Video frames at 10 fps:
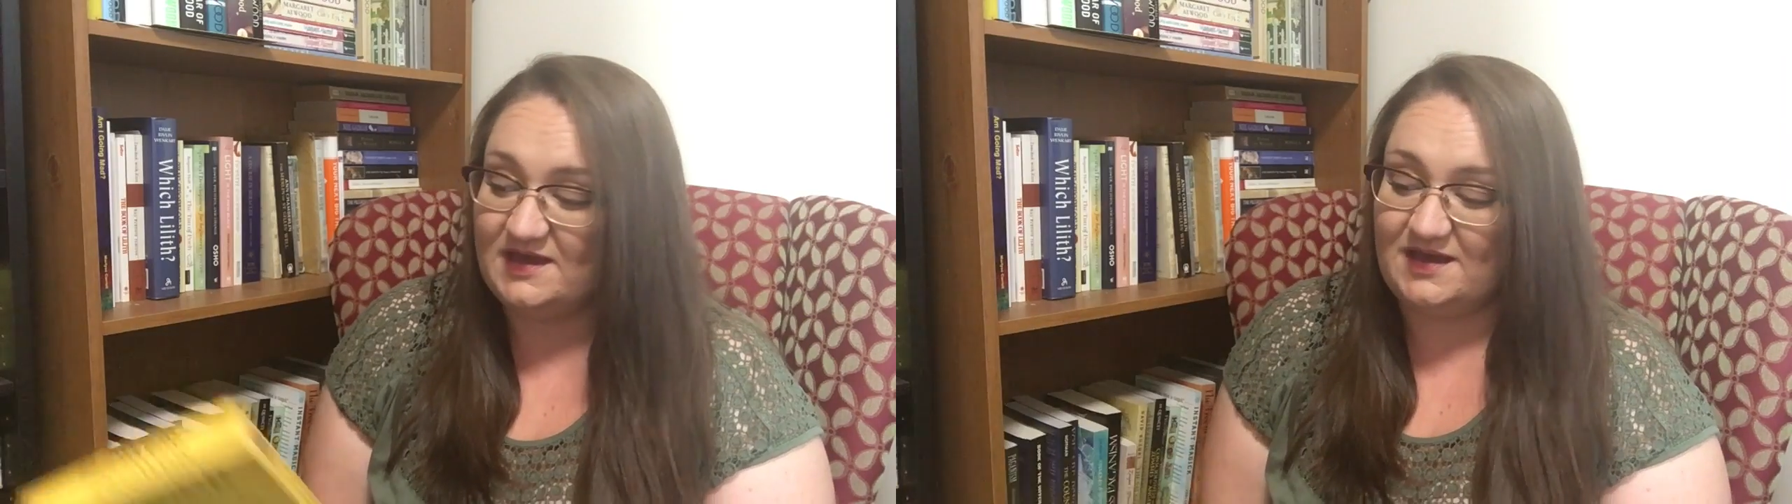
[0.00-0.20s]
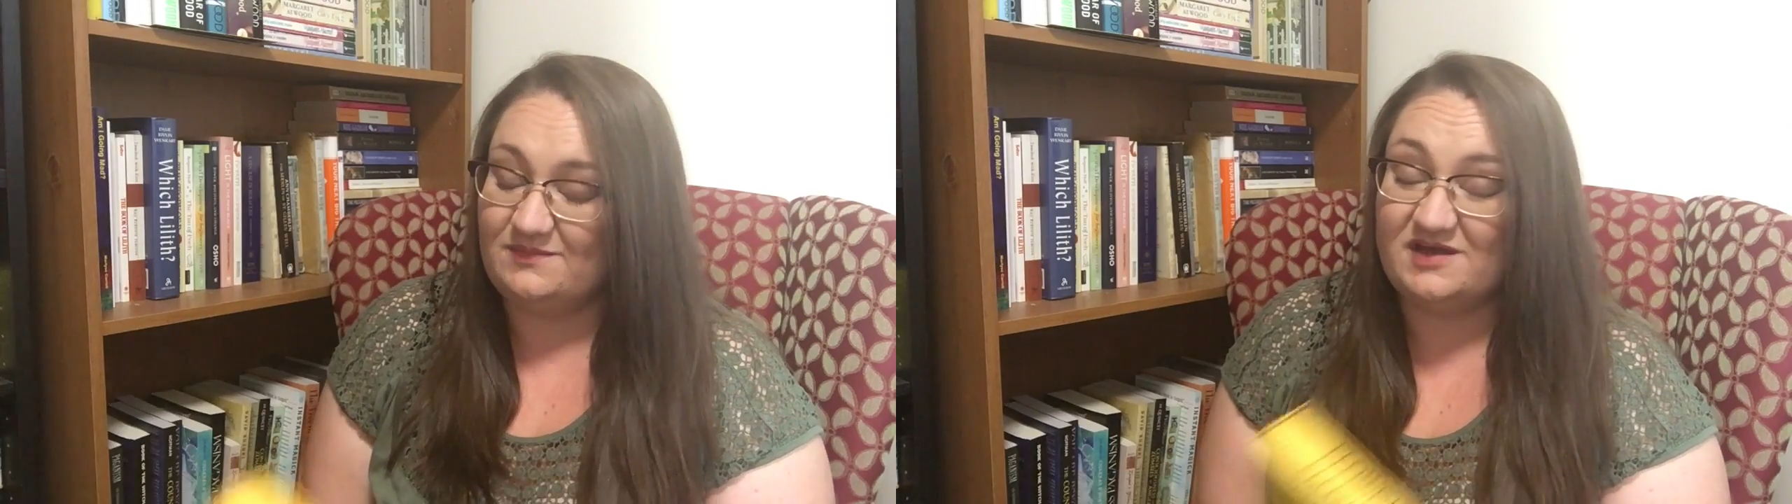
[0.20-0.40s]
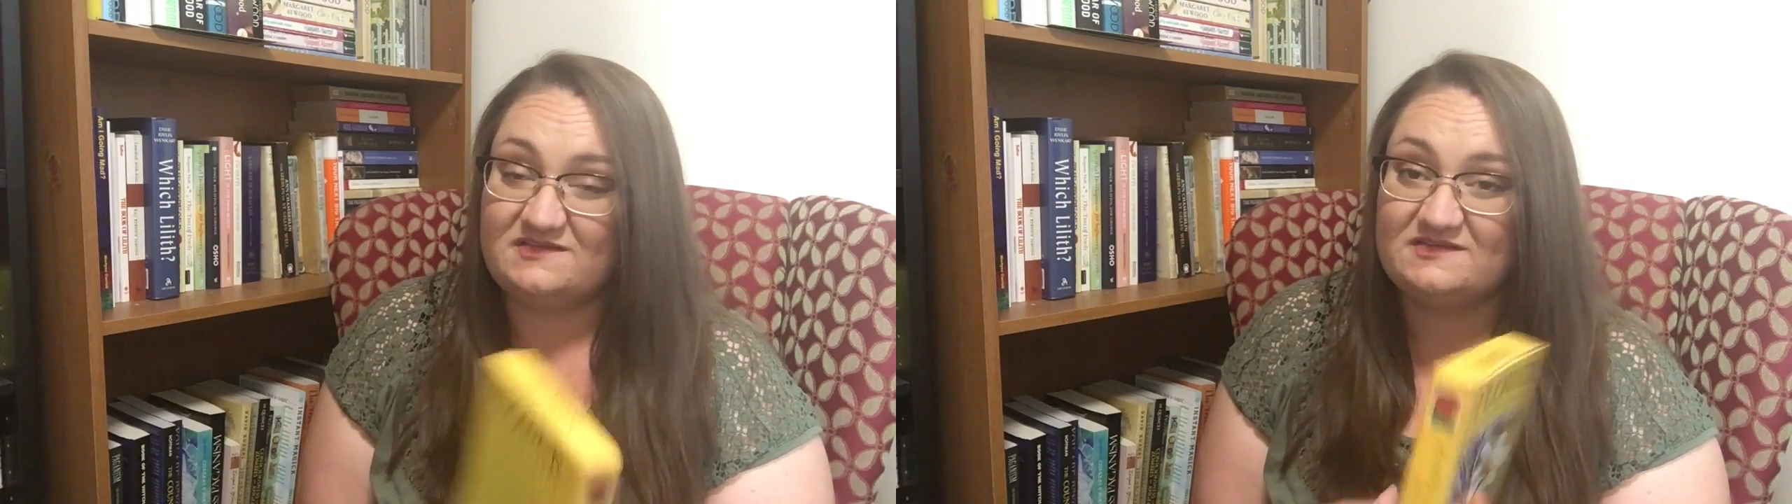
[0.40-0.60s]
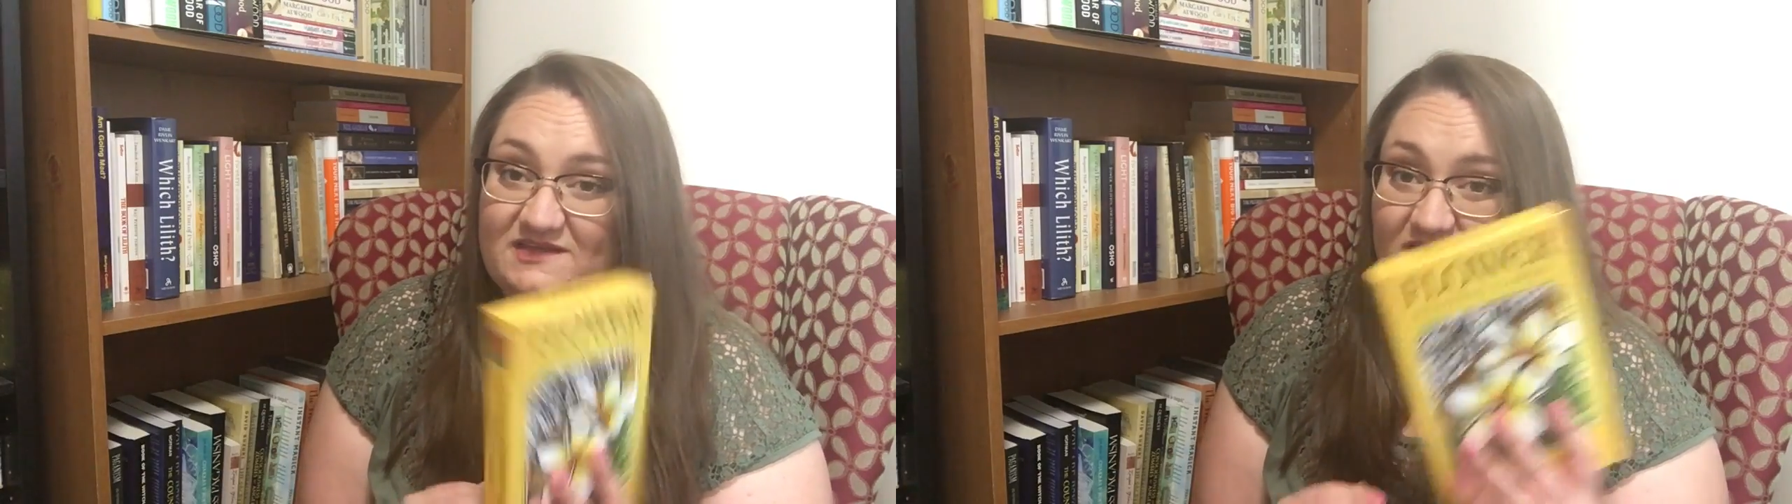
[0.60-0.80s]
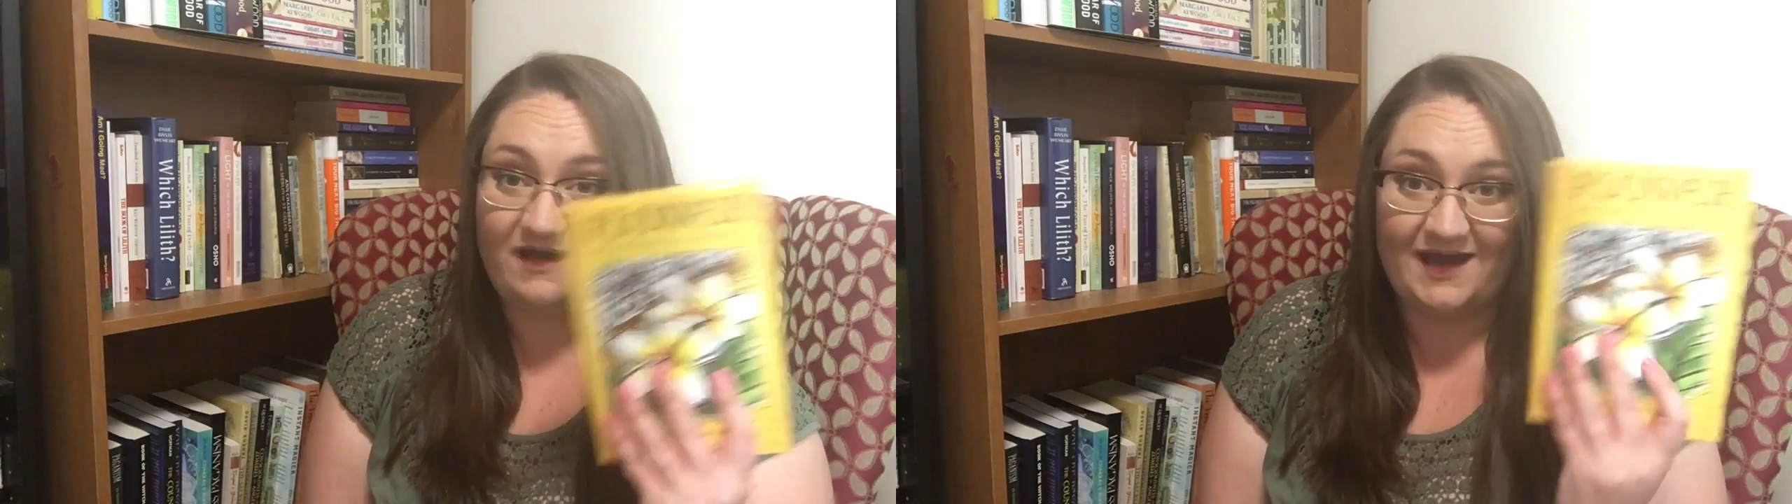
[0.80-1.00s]
As I
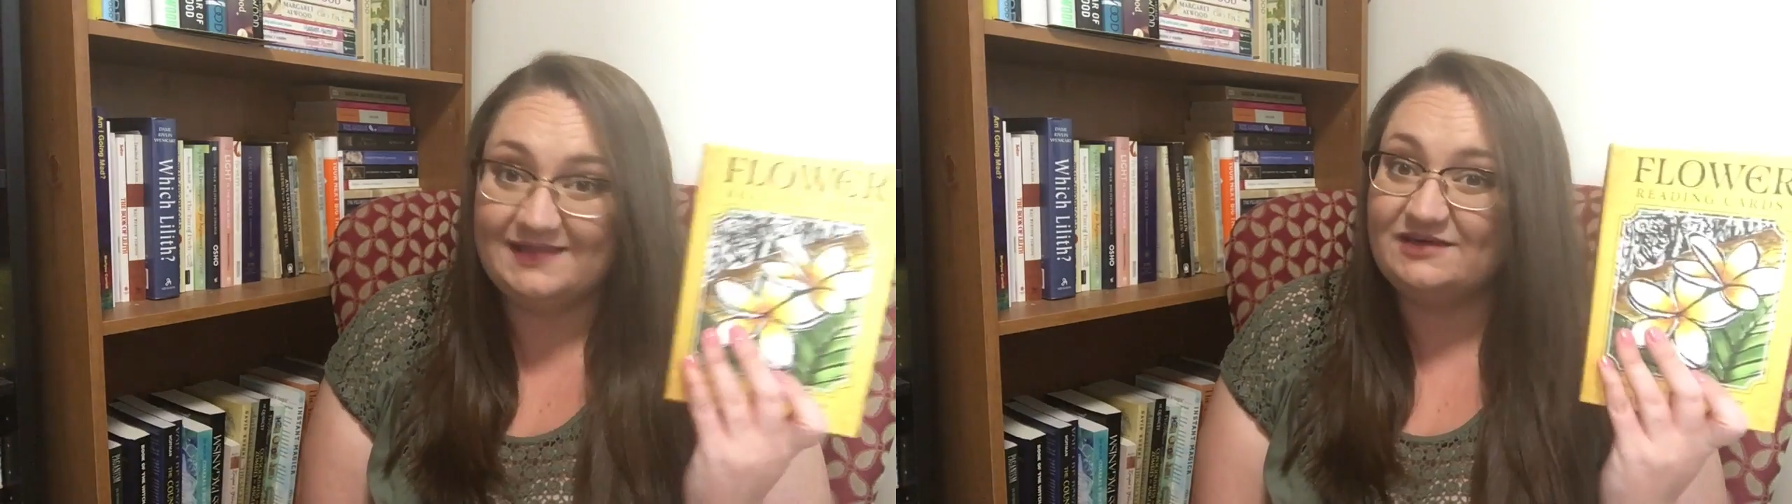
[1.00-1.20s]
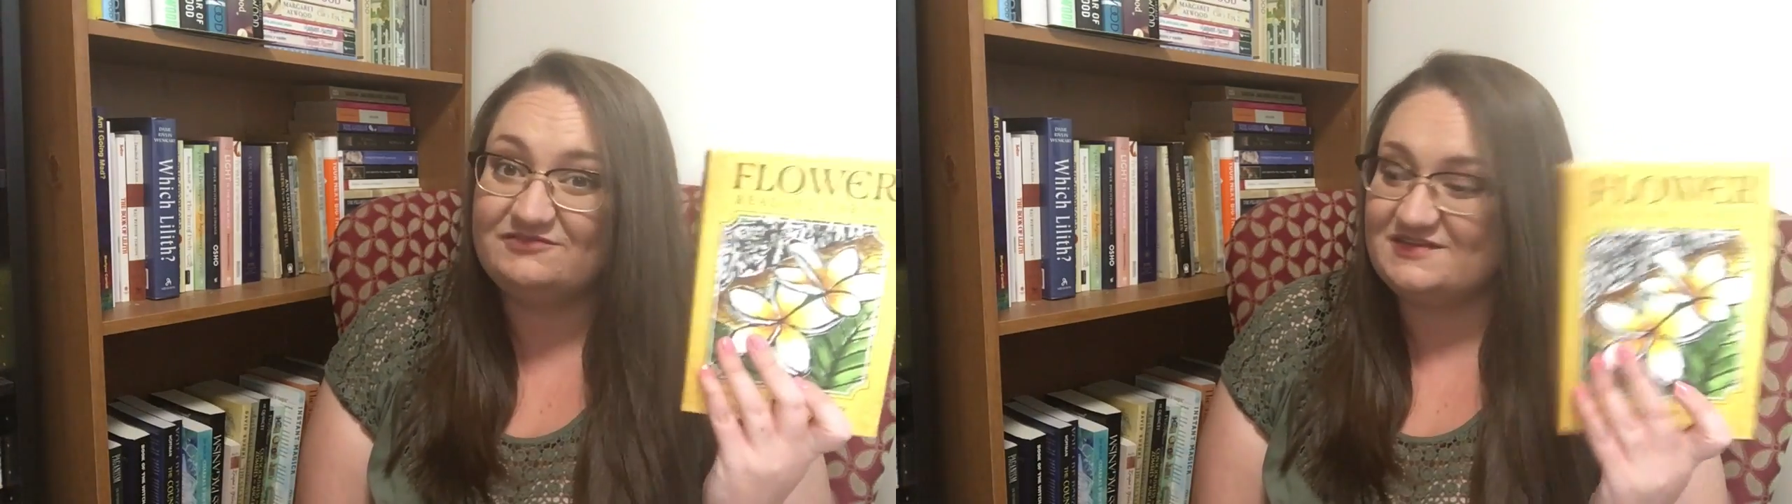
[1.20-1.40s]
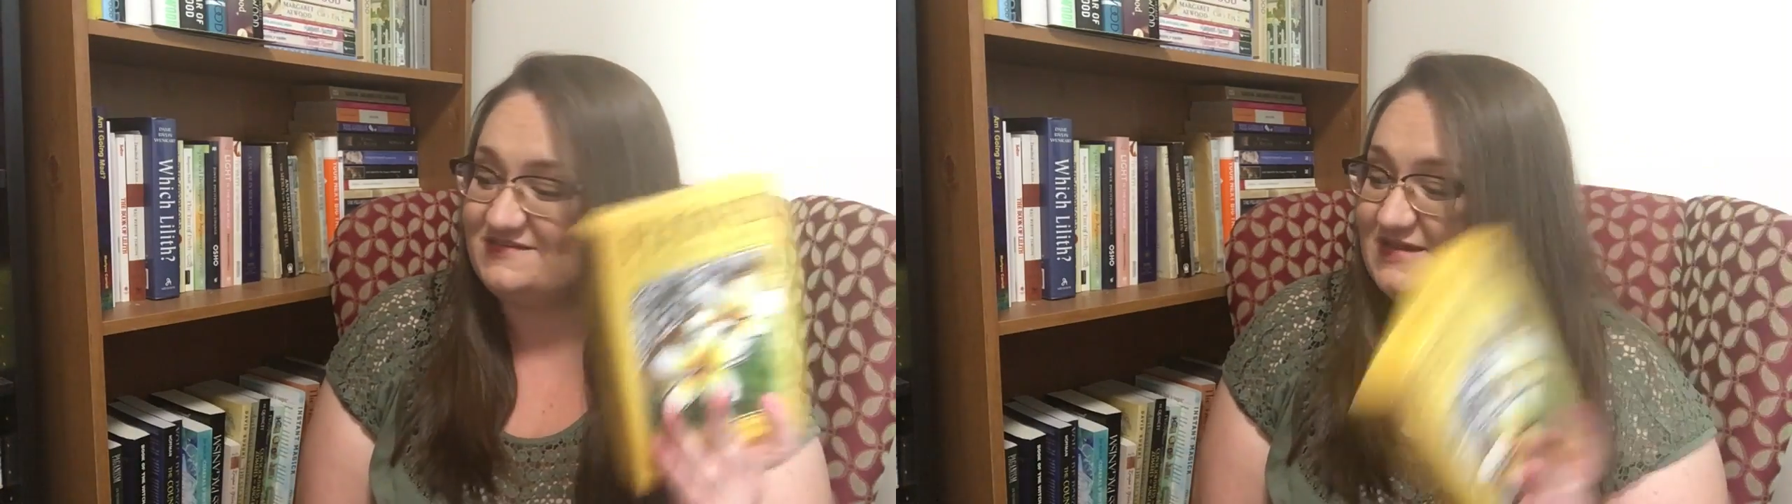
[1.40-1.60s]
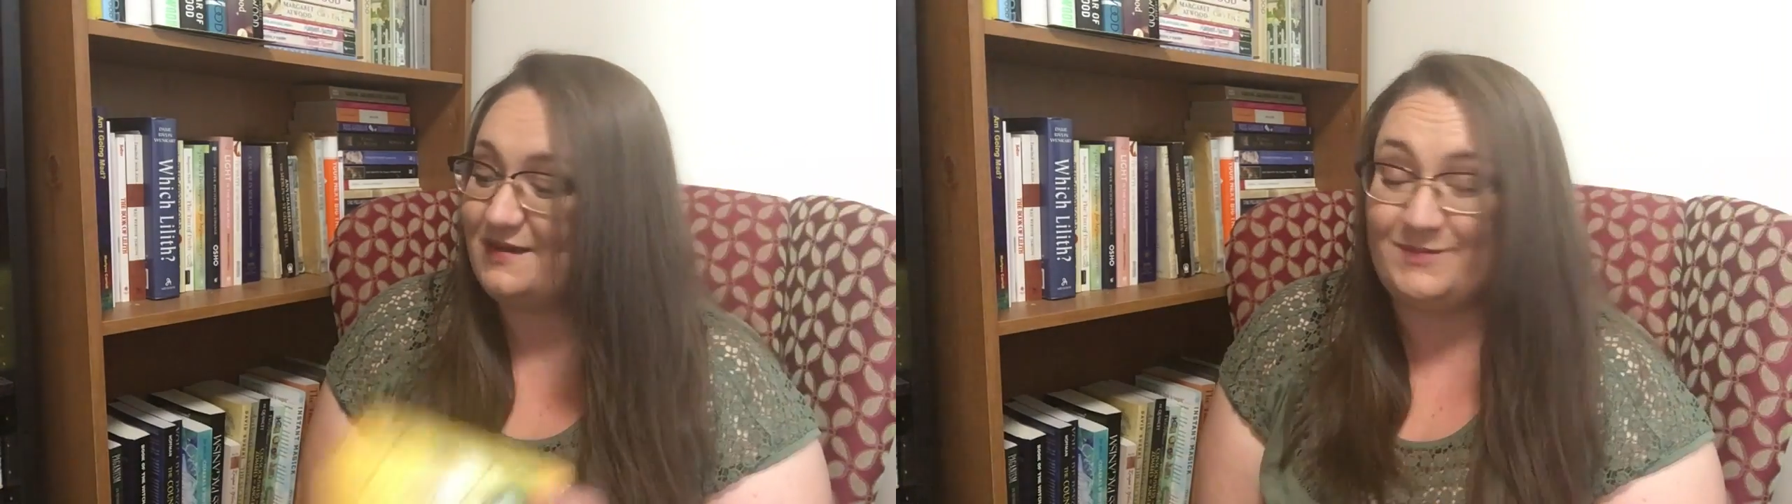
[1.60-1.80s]
said, I love this deck,